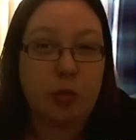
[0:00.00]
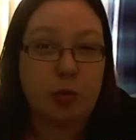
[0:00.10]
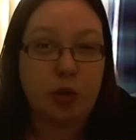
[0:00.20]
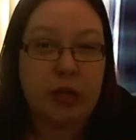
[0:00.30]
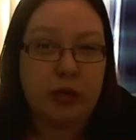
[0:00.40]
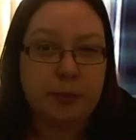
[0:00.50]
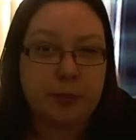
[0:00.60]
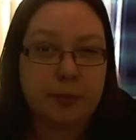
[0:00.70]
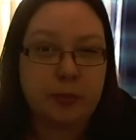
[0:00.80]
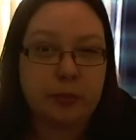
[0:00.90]
Beauty.
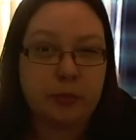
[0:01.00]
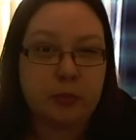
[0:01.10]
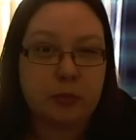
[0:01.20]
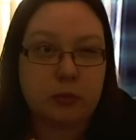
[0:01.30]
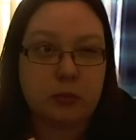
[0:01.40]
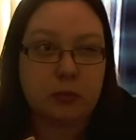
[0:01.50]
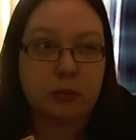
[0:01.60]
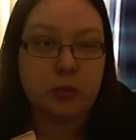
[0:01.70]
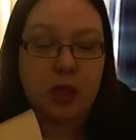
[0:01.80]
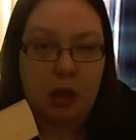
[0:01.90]

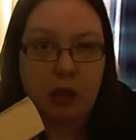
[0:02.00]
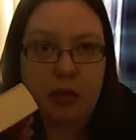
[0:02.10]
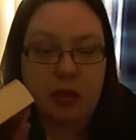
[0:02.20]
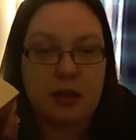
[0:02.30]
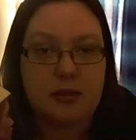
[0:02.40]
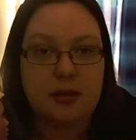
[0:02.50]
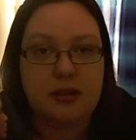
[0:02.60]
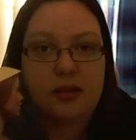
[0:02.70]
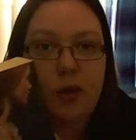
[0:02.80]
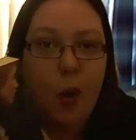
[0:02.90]
Yeah, I think that's it.
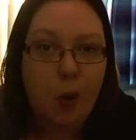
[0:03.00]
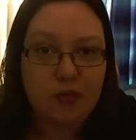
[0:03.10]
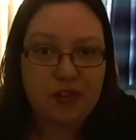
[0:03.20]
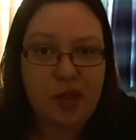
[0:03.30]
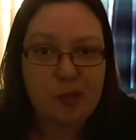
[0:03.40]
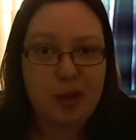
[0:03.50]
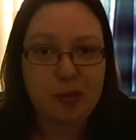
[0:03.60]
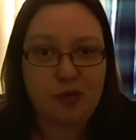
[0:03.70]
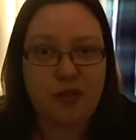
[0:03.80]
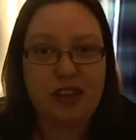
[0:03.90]
So hopefully I'll be
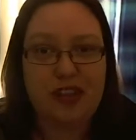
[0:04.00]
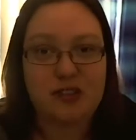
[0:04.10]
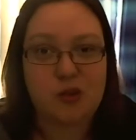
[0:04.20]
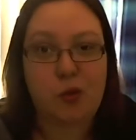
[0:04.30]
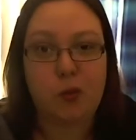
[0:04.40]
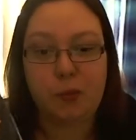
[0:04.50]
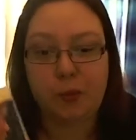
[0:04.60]
able to find that soon.